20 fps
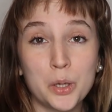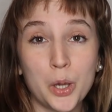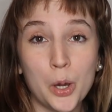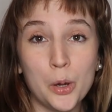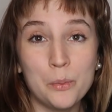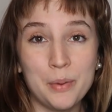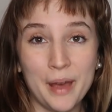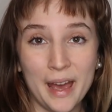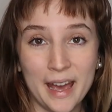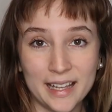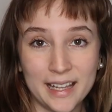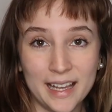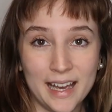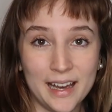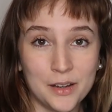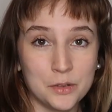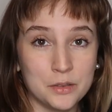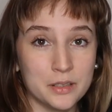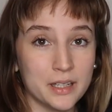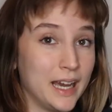go back
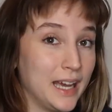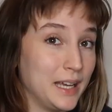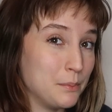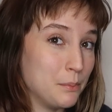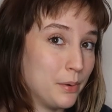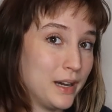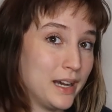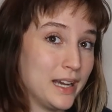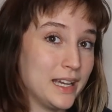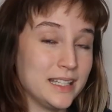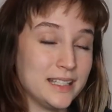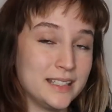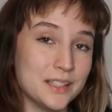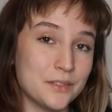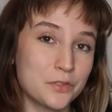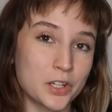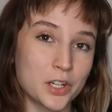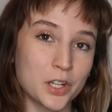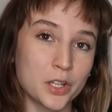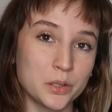out and buy
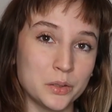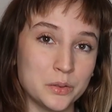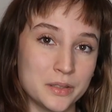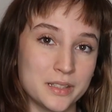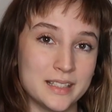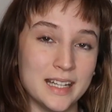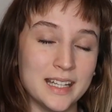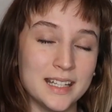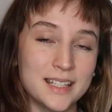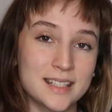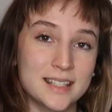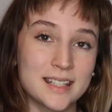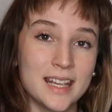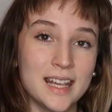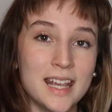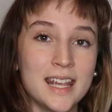different glue sticks